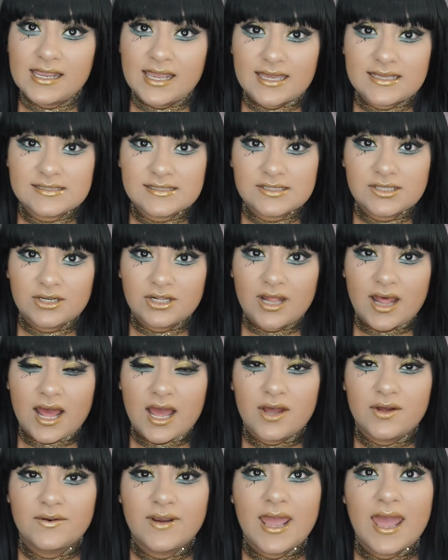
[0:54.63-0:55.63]
gangster
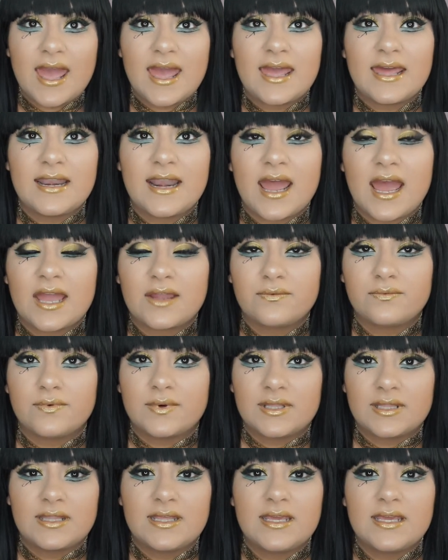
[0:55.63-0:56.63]
clown and I
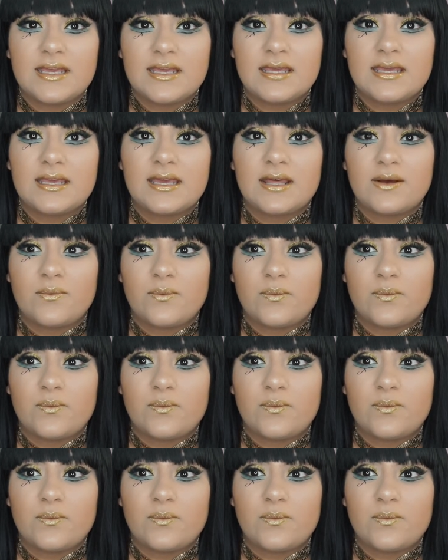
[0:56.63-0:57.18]
really